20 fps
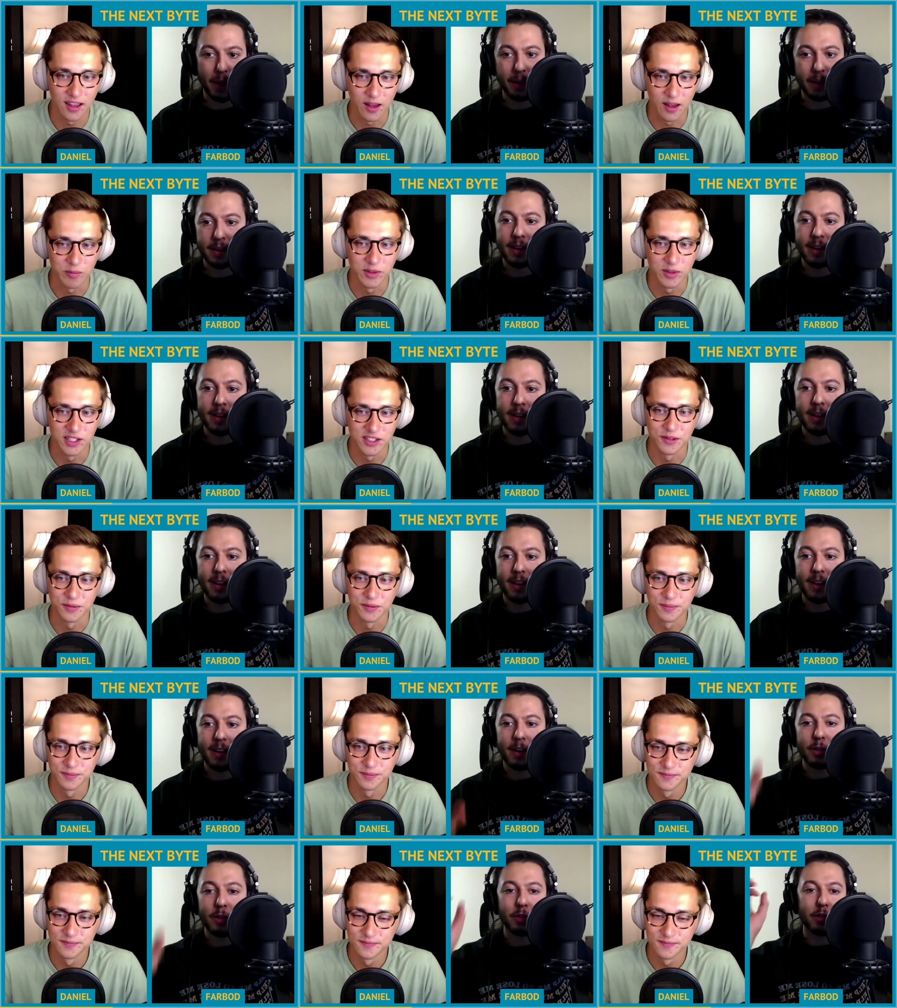Speaker 1: Yeah, me too.
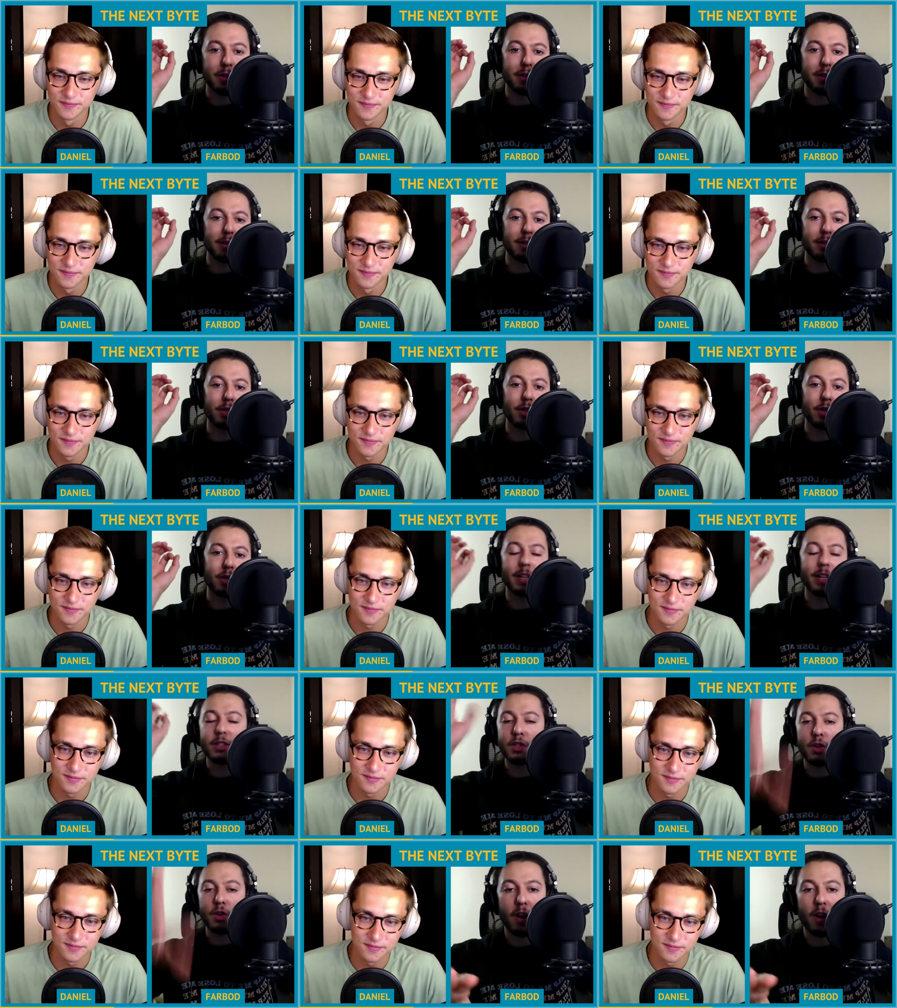So
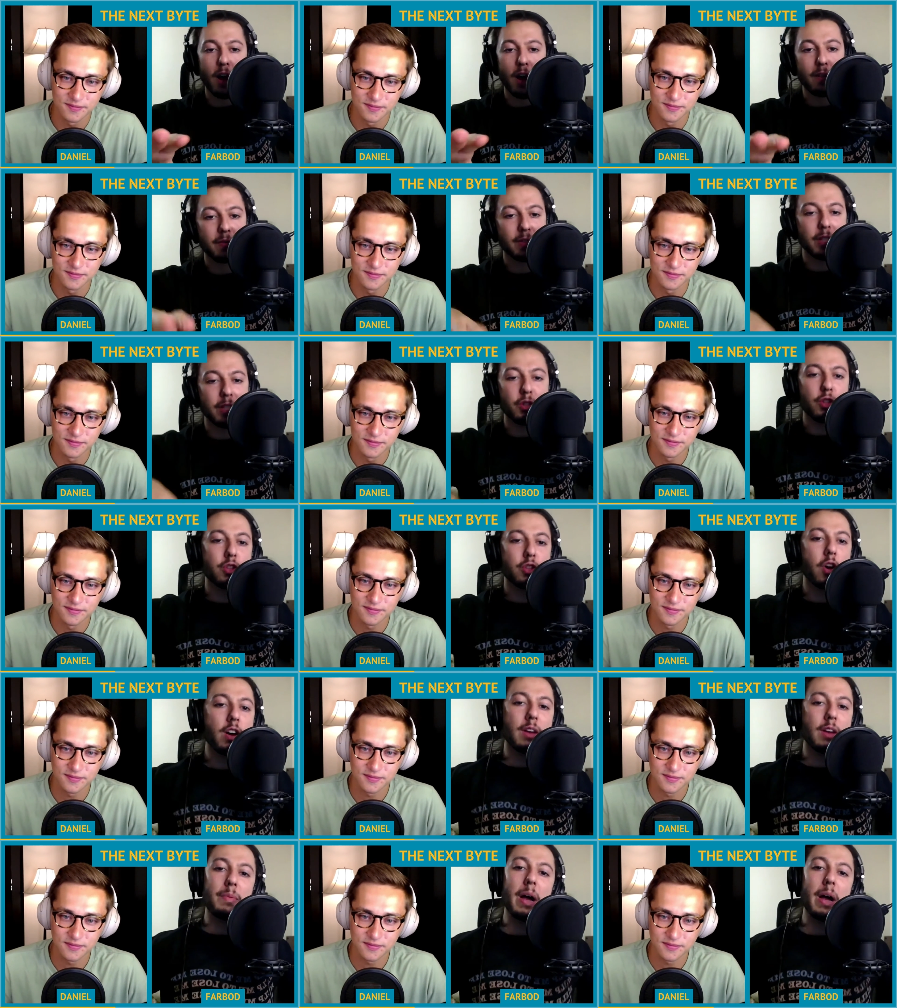let's start off. Let's
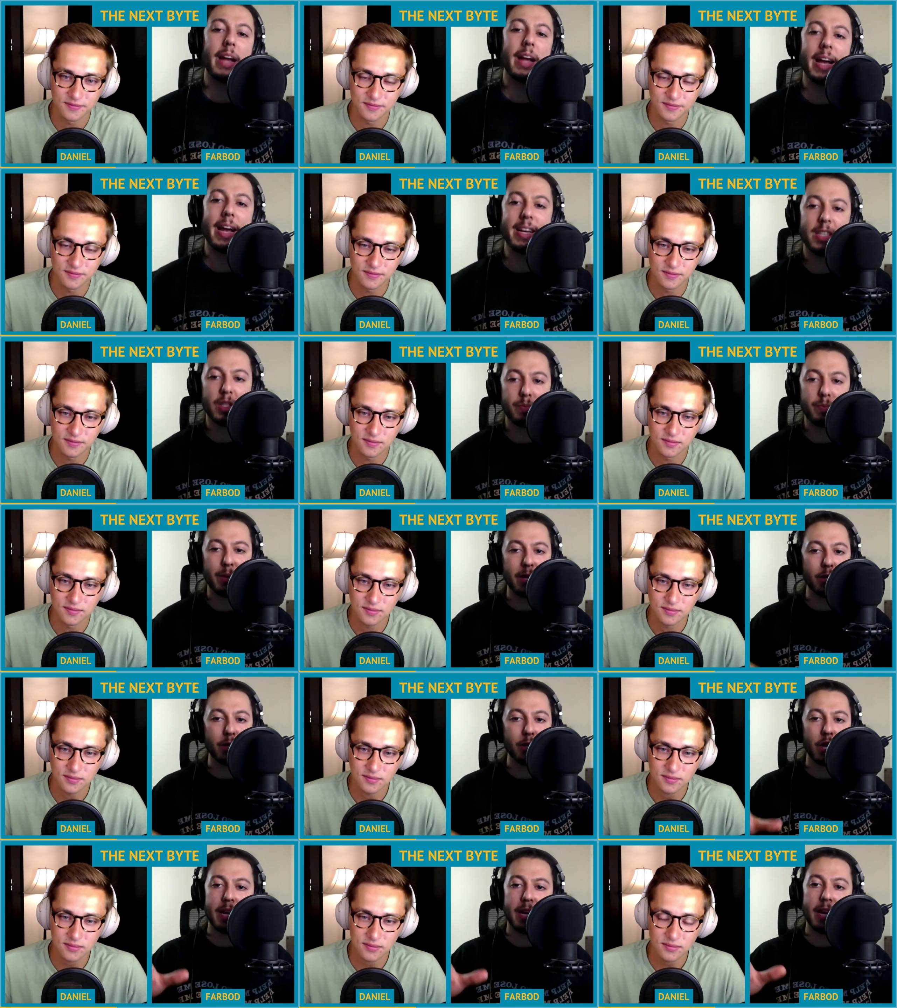just talk about hate
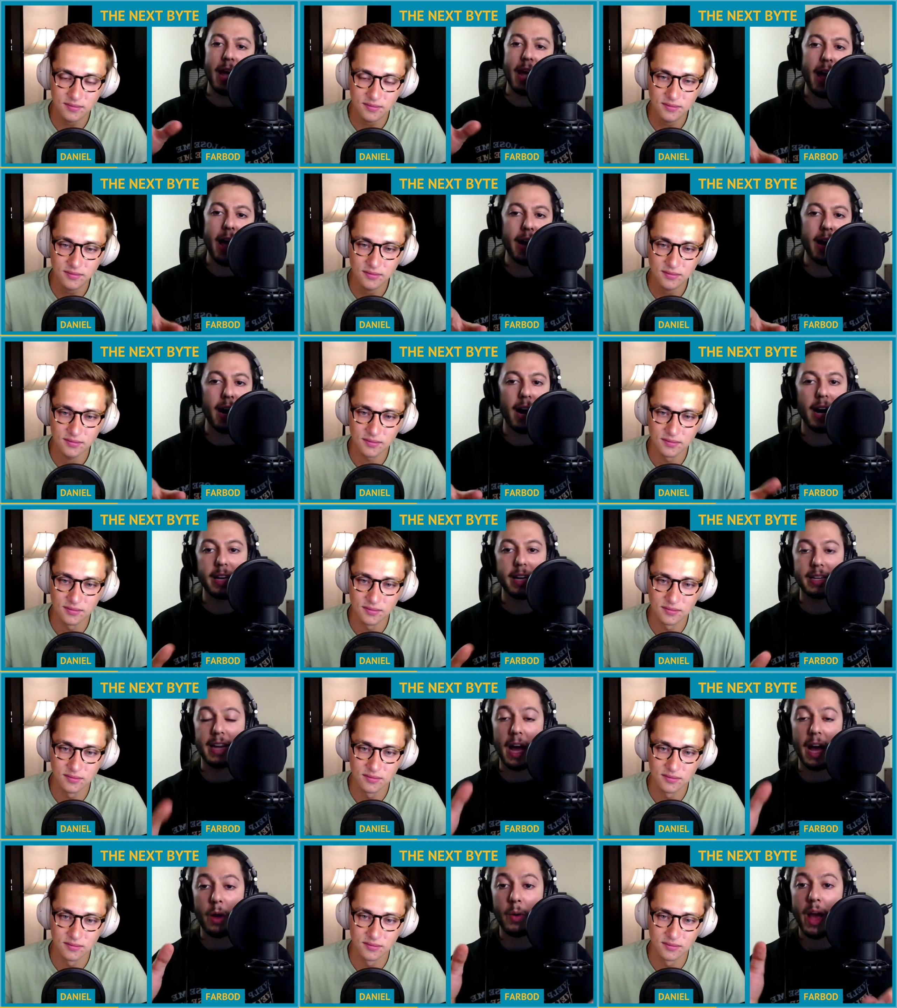speech and AI
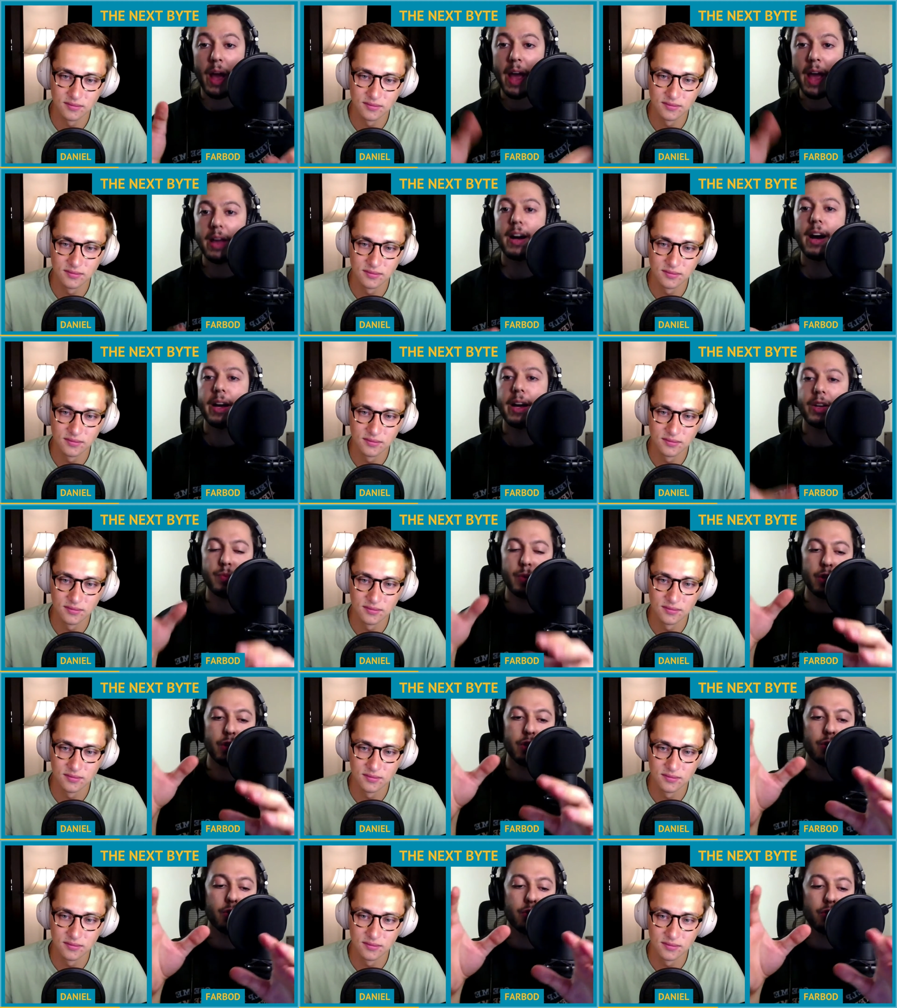and how AI
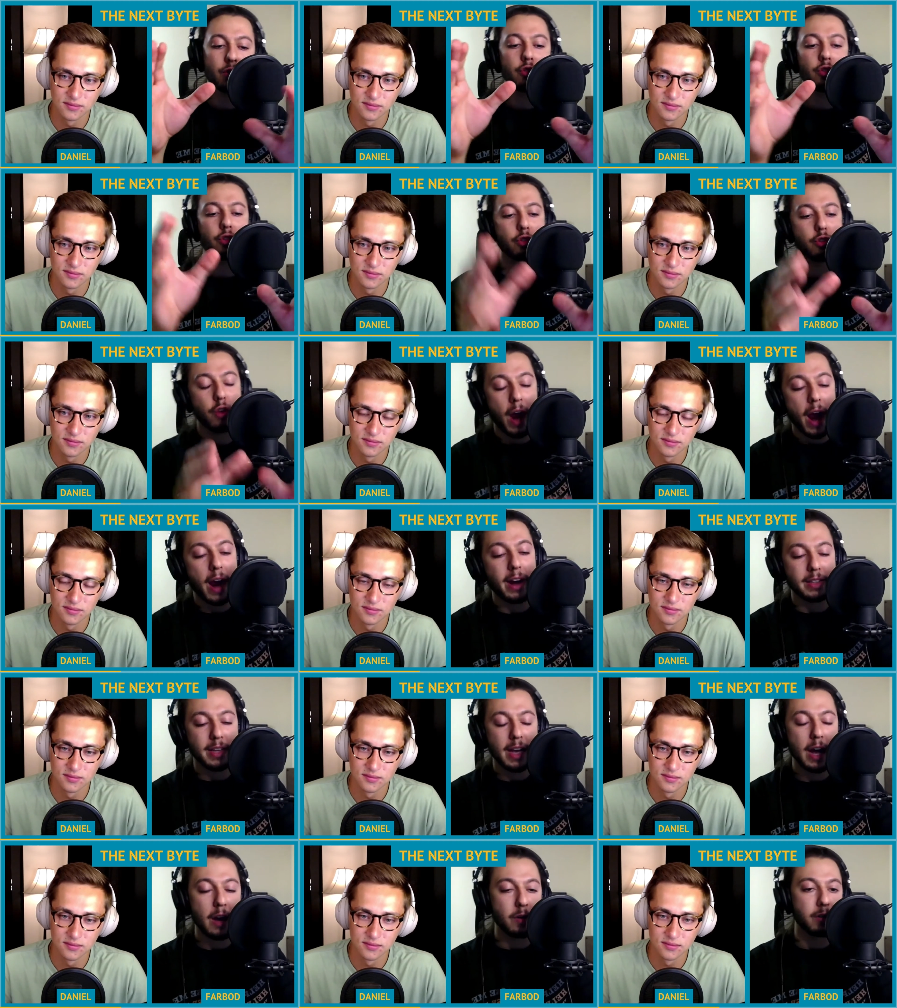has been used to
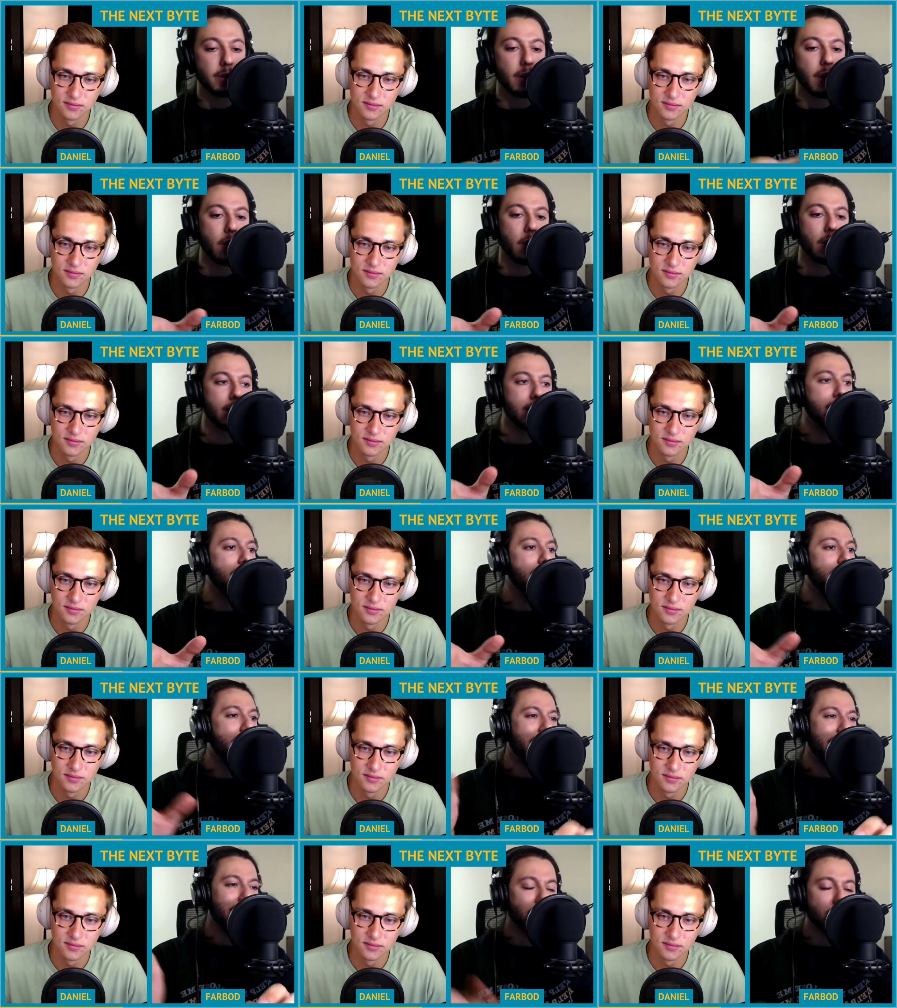crack down on
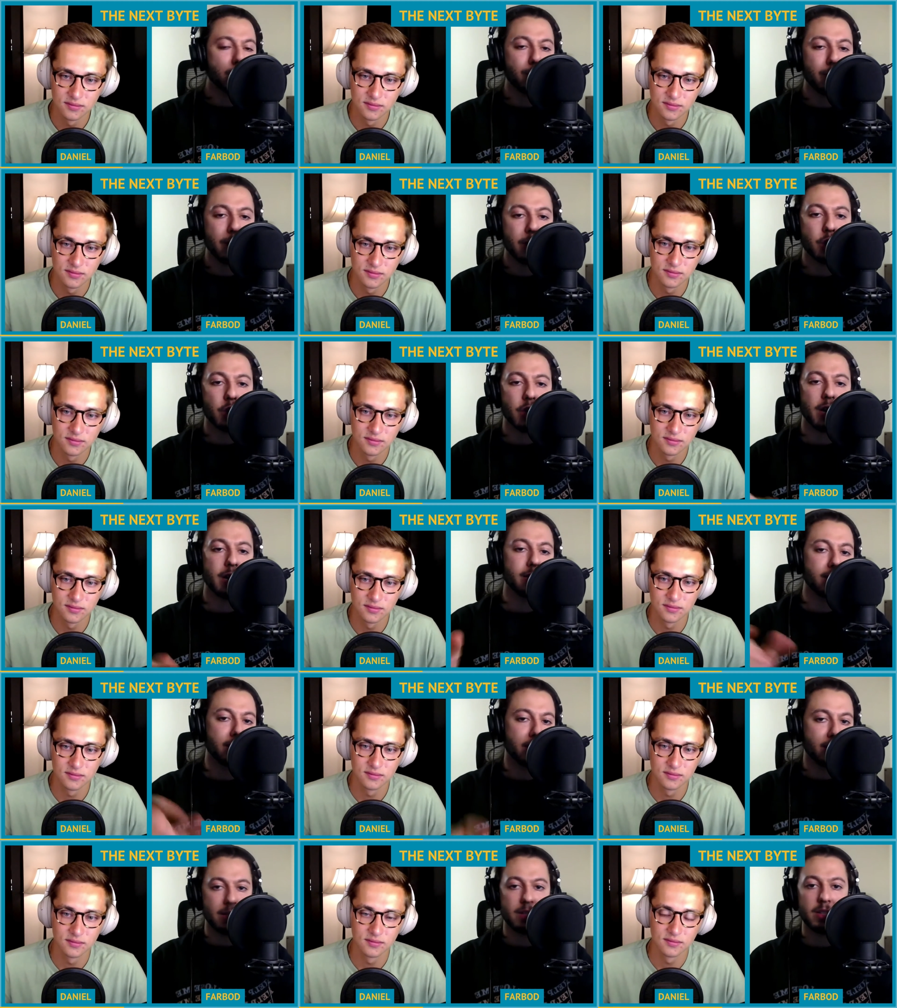hate speech
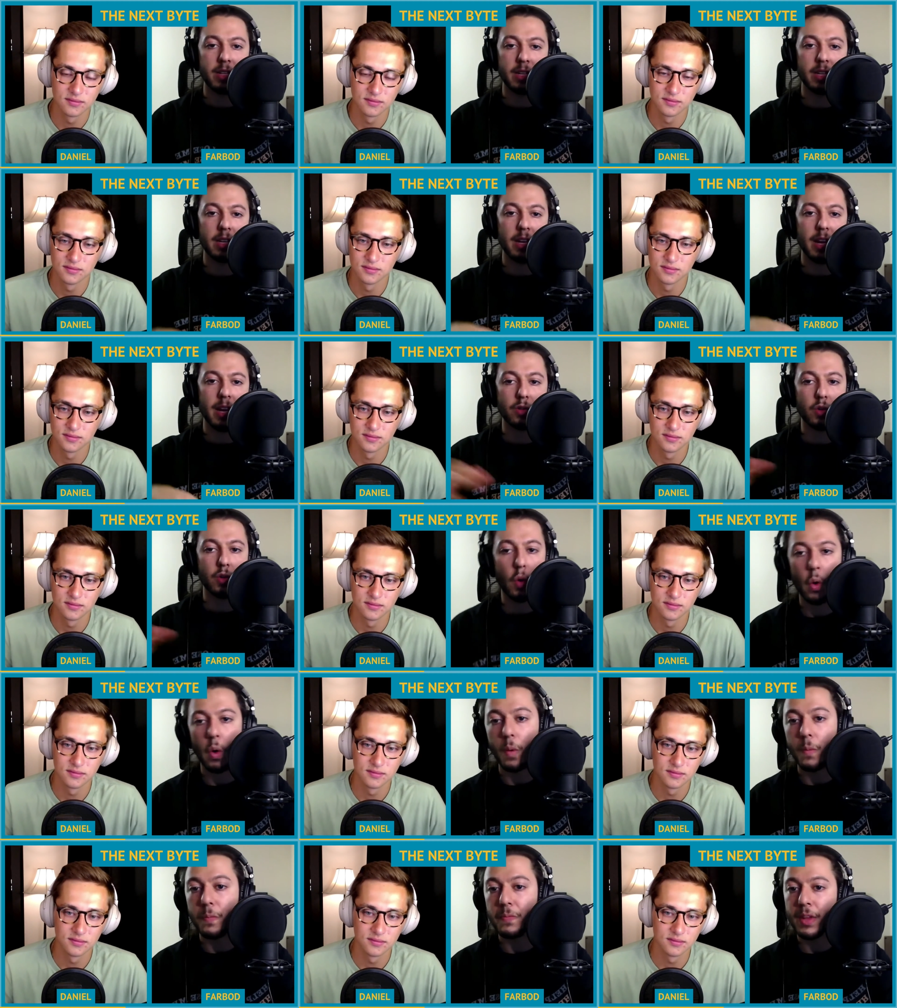and toxicity as
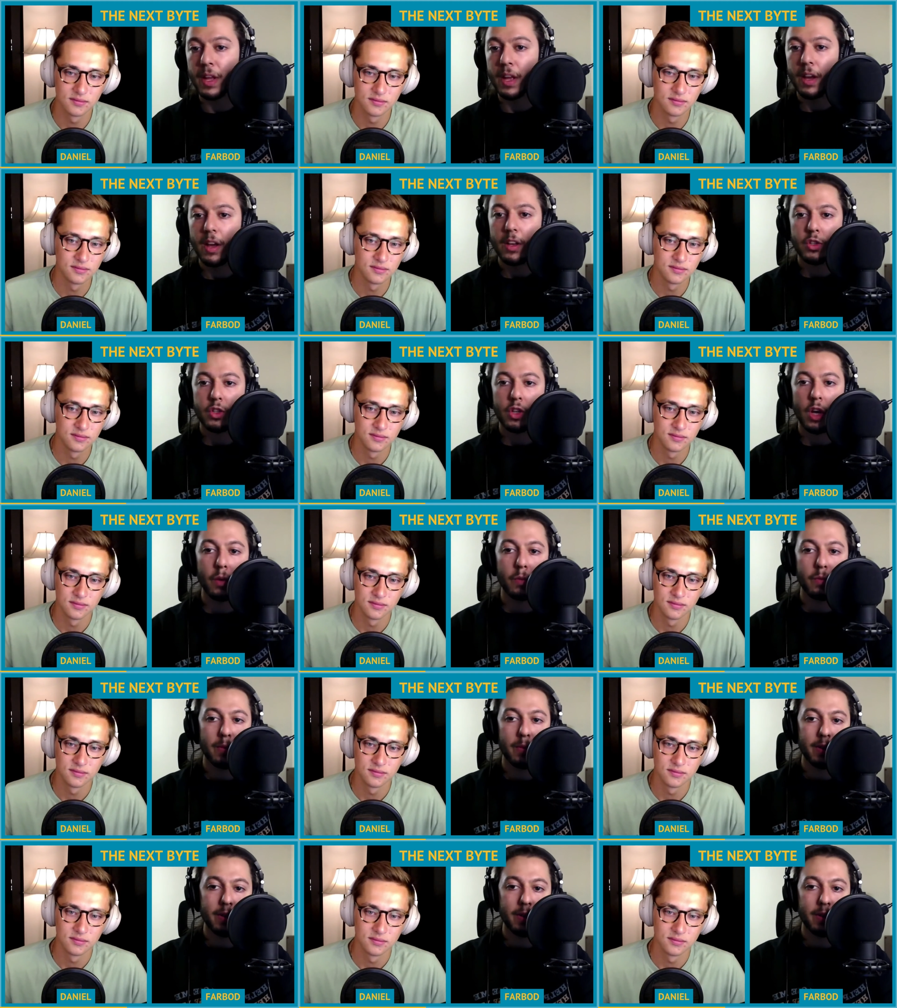a whole. So